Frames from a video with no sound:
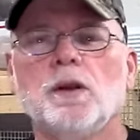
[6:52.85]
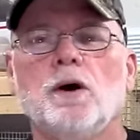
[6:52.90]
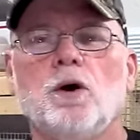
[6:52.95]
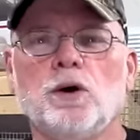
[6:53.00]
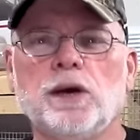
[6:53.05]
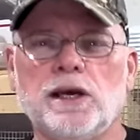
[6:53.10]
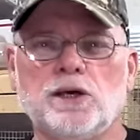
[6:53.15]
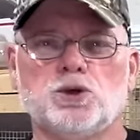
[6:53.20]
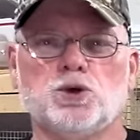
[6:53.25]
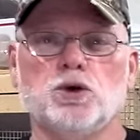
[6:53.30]

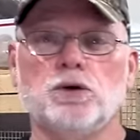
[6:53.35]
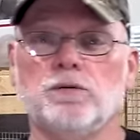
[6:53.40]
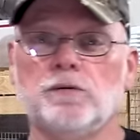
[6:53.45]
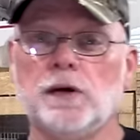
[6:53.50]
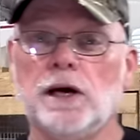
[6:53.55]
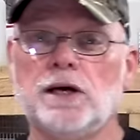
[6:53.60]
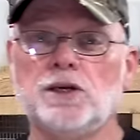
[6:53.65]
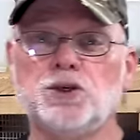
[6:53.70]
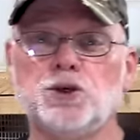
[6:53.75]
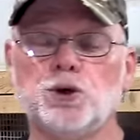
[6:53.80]
Okay, so you've
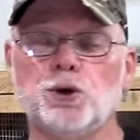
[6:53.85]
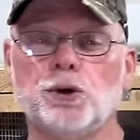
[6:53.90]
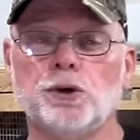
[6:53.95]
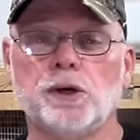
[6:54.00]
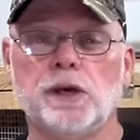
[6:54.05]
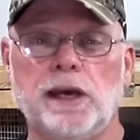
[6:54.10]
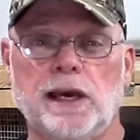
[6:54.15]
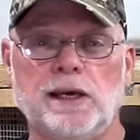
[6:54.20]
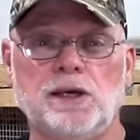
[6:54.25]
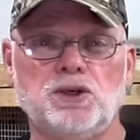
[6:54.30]
got your
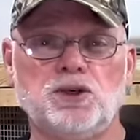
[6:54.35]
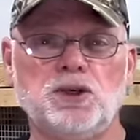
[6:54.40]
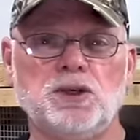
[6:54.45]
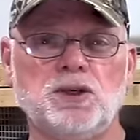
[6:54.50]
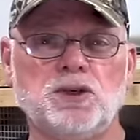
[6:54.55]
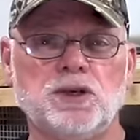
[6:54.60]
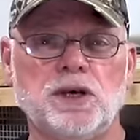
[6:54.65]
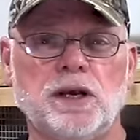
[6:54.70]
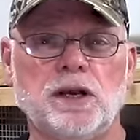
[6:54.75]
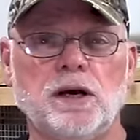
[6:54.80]

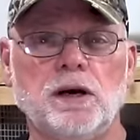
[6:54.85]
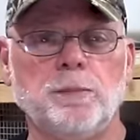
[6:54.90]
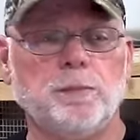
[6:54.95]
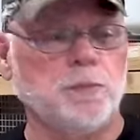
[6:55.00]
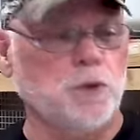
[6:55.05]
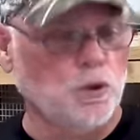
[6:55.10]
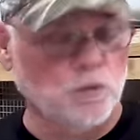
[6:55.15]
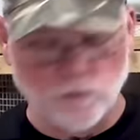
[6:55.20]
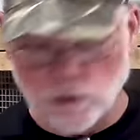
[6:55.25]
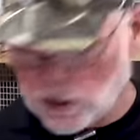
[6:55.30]
caging set up,
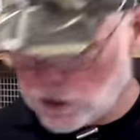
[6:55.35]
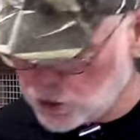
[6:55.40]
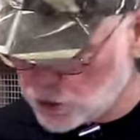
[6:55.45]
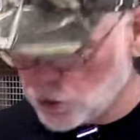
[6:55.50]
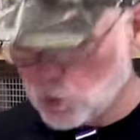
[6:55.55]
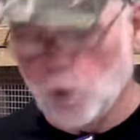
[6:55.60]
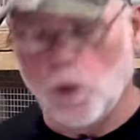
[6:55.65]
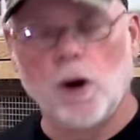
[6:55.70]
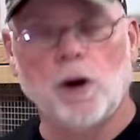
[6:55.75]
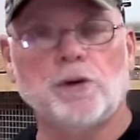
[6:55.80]
you've got
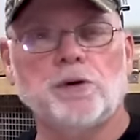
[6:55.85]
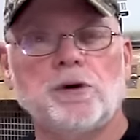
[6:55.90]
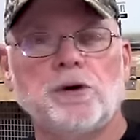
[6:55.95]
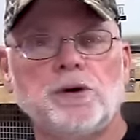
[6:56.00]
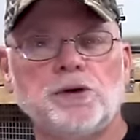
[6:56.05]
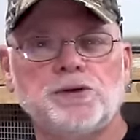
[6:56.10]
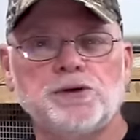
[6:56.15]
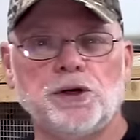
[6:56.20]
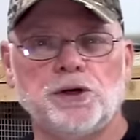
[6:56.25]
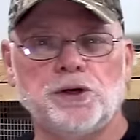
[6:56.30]
your
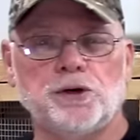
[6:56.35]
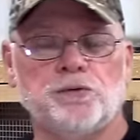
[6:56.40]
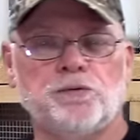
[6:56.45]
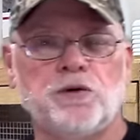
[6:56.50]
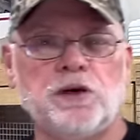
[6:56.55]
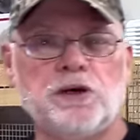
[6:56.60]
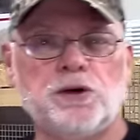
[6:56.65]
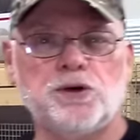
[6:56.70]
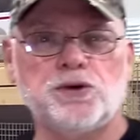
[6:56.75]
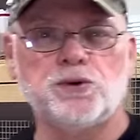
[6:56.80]
waterers and your
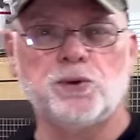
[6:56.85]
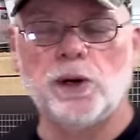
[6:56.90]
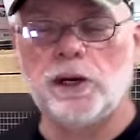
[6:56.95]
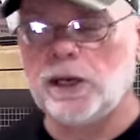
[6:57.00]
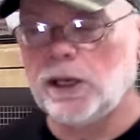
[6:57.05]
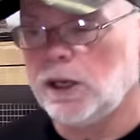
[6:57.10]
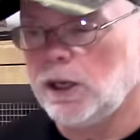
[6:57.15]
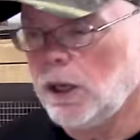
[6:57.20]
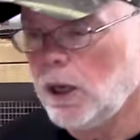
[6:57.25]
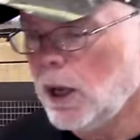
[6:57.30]
feeders
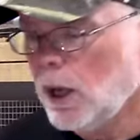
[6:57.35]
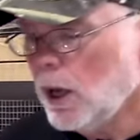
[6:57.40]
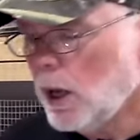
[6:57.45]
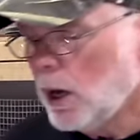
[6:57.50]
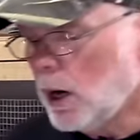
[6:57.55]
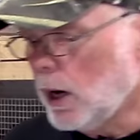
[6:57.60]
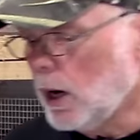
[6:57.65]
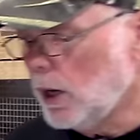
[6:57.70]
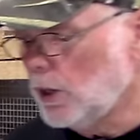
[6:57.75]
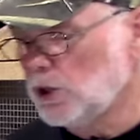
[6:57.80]
ready.
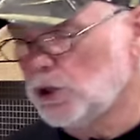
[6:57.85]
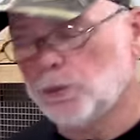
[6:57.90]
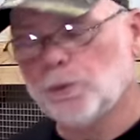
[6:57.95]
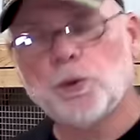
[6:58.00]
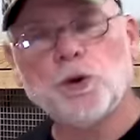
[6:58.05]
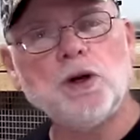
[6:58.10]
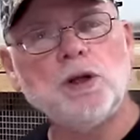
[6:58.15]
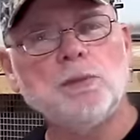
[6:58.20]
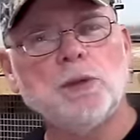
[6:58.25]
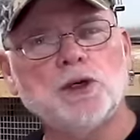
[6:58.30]
Uh, you're
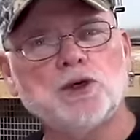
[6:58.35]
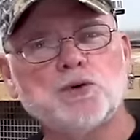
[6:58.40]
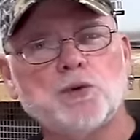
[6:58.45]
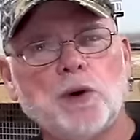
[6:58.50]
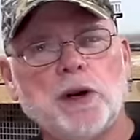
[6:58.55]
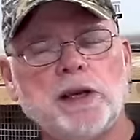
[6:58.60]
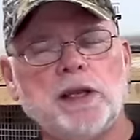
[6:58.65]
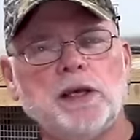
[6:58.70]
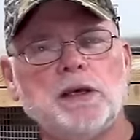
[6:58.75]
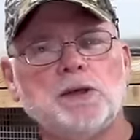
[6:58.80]
pretty much
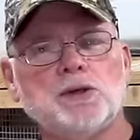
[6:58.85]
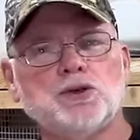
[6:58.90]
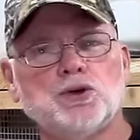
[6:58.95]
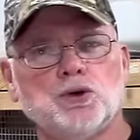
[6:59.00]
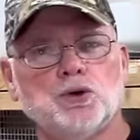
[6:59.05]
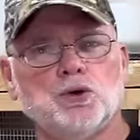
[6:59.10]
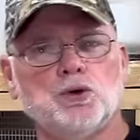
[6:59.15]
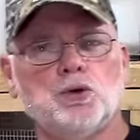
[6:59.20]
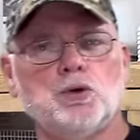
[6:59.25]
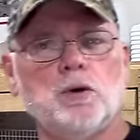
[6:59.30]
ready
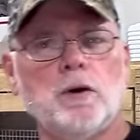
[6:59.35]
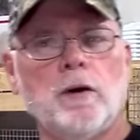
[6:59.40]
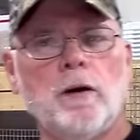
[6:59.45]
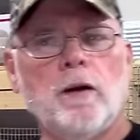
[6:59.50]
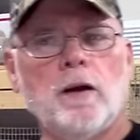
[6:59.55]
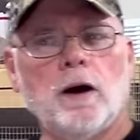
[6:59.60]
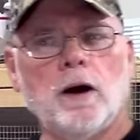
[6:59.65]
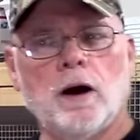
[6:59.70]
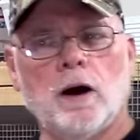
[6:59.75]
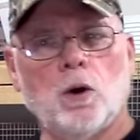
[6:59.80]
to
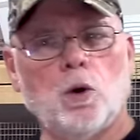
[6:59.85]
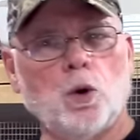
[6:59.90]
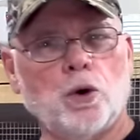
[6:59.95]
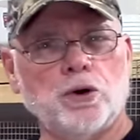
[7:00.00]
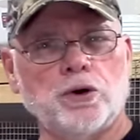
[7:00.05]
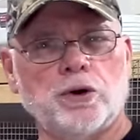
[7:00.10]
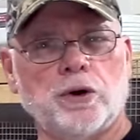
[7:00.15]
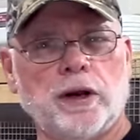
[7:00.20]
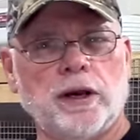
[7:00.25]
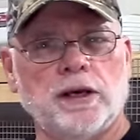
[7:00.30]
uh,
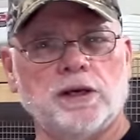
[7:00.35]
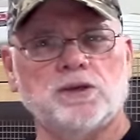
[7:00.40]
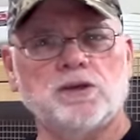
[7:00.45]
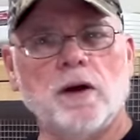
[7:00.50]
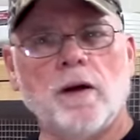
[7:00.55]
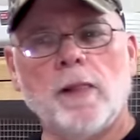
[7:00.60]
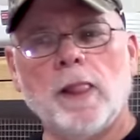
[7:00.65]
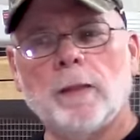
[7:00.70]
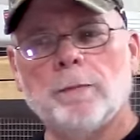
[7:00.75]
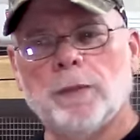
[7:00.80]
order your eggs.
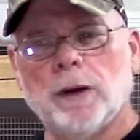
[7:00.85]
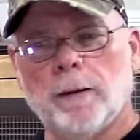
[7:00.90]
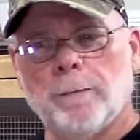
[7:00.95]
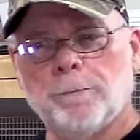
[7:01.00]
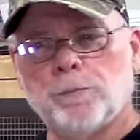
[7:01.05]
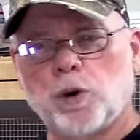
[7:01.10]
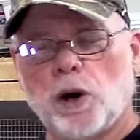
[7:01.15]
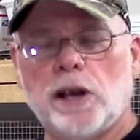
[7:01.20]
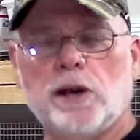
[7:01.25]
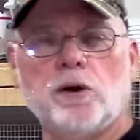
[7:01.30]

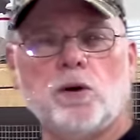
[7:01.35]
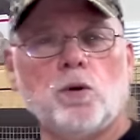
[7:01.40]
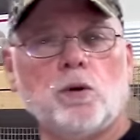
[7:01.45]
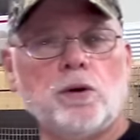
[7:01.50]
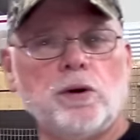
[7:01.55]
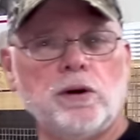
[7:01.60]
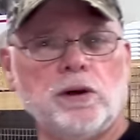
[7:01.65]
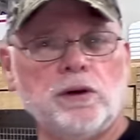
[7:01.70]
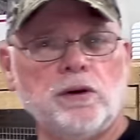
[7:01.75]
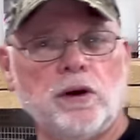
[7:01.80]
But prior to
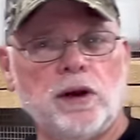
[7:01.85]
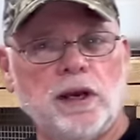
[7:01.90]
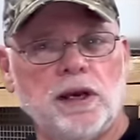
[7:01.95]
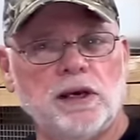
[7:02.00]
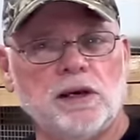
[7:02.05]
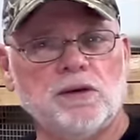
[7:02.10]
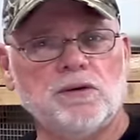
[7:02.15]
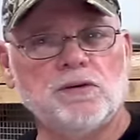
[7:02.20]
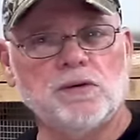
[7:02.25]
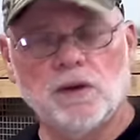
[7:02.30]
ordering your
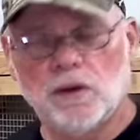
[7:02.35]
eggs,